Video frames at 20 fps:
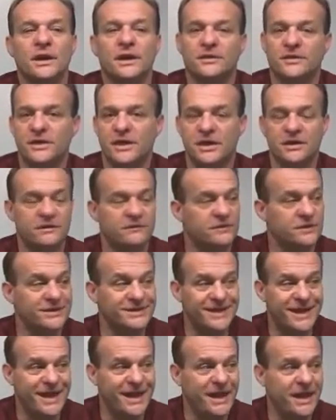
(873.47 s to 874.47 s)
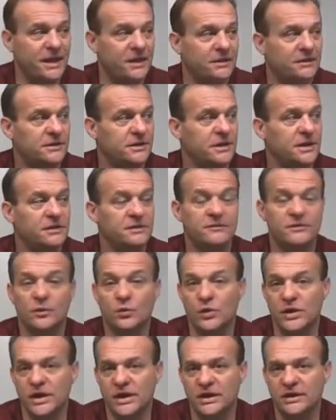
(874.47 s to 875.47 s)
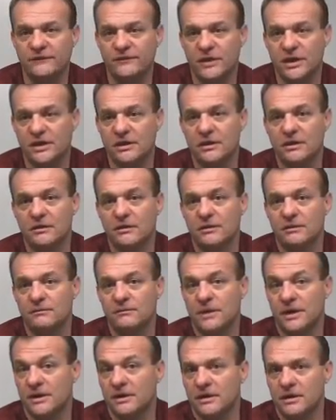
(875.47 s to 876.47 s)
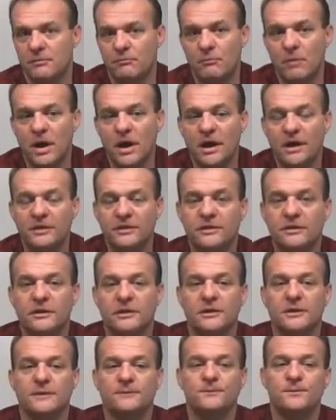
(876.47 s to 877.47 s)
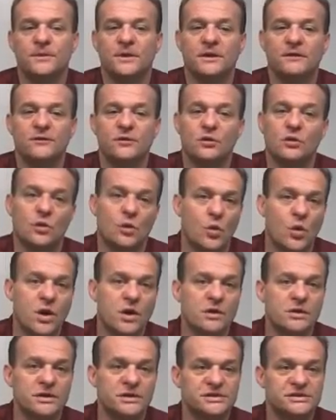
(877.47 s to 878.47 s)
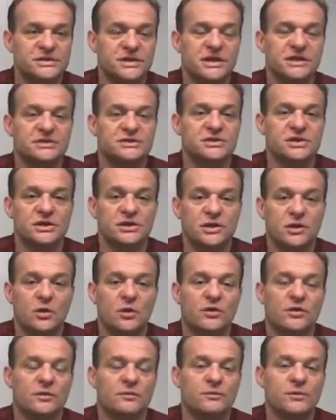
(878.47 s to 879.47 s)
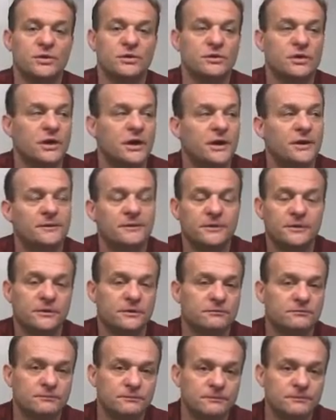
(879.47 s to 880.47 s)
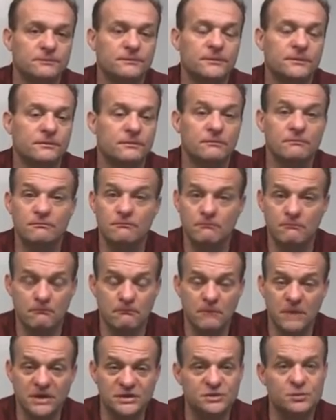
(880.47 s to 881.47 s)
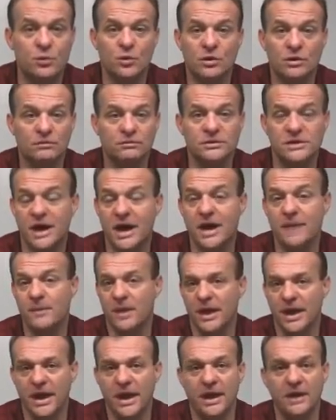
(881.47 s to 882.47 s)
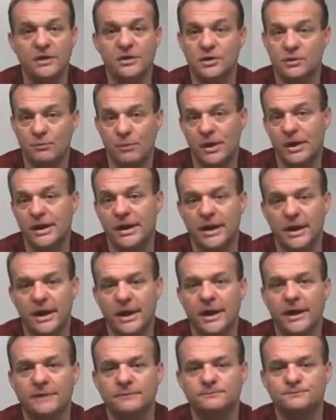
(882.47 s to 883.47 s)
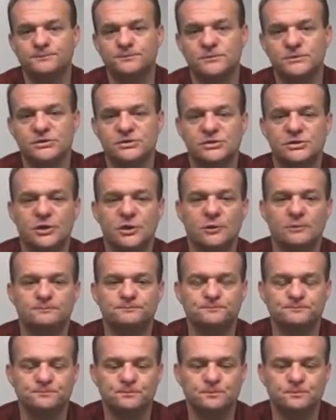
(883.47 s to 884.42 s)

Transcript: At the end of the day, at the end of the week, at the end of the month, if you're aware of these things and you deal with them, you're much more time ahead, you're money ahead. So,